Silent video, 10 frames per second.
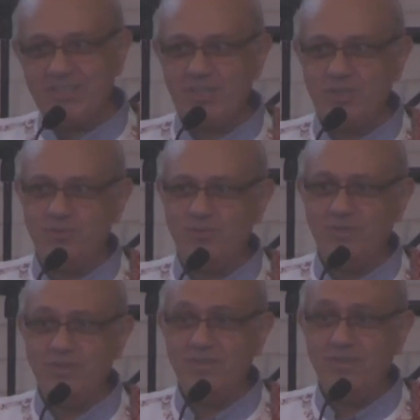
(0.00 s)
to you
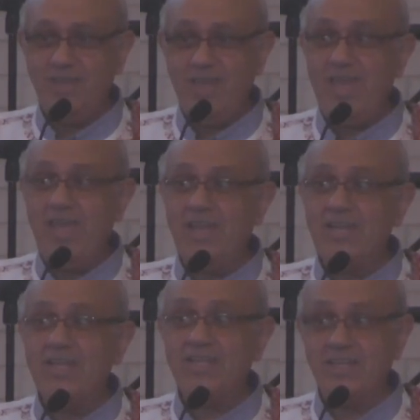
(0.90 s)
and
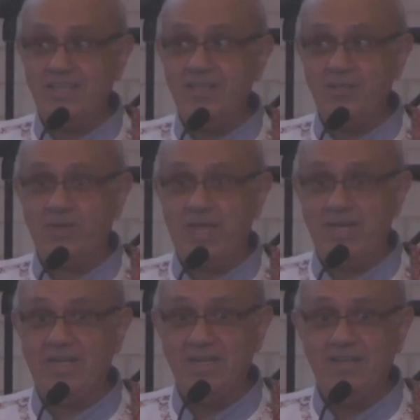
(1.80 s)
it, uh, you
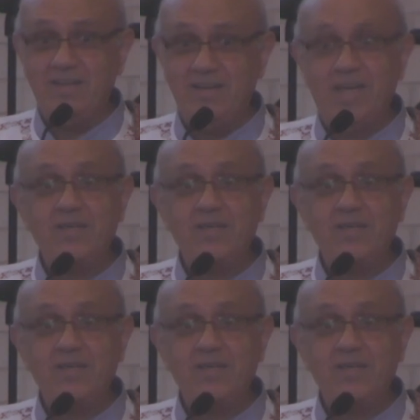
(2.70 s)
can like